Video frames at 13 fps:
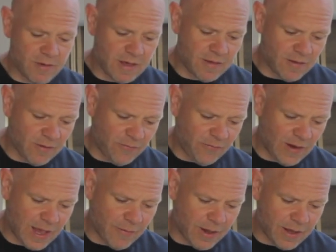into the
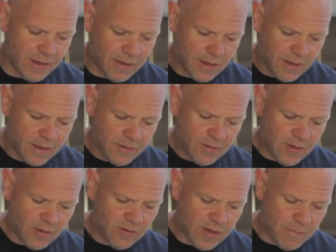flour,
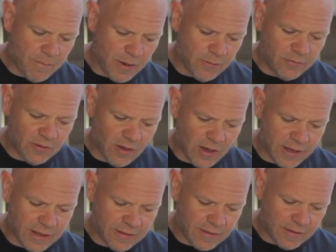dust it both
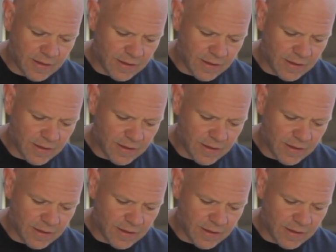sides.